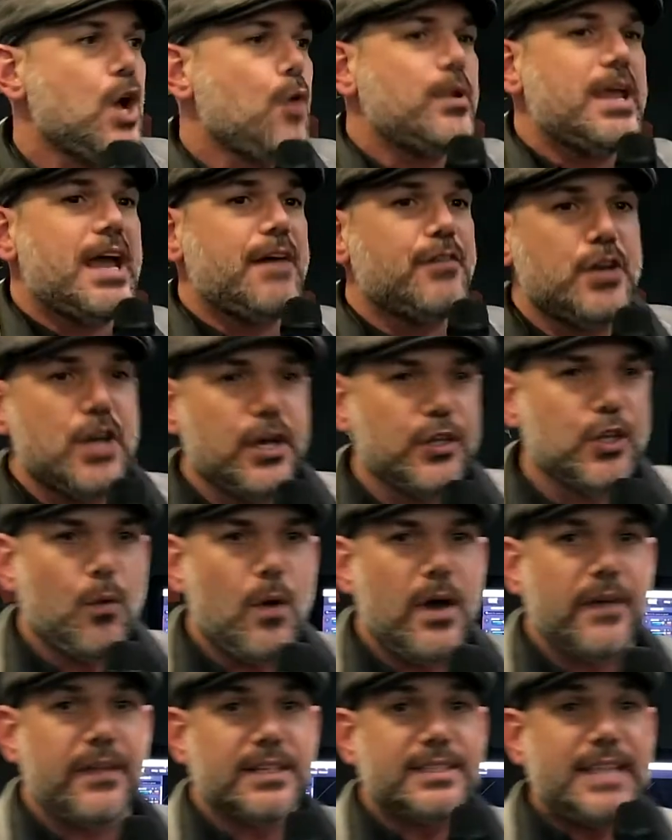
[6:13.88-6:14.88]
We have another
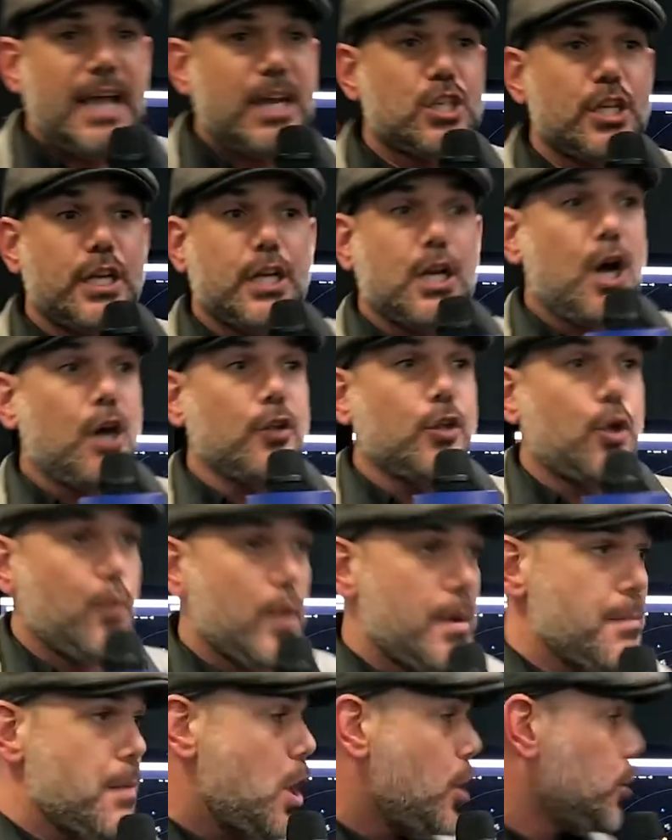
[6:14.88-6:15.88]
one that's actually called a
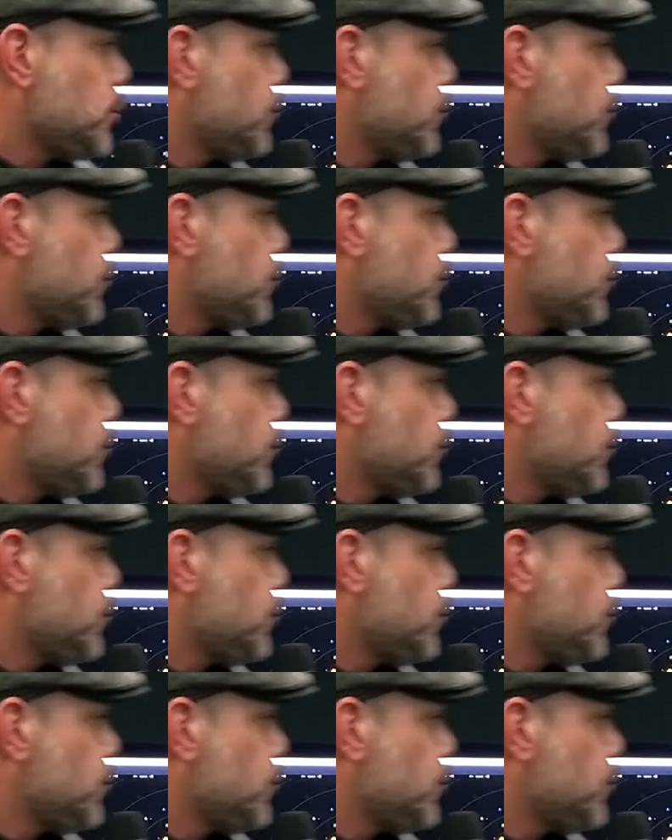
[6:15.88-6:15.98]
remote,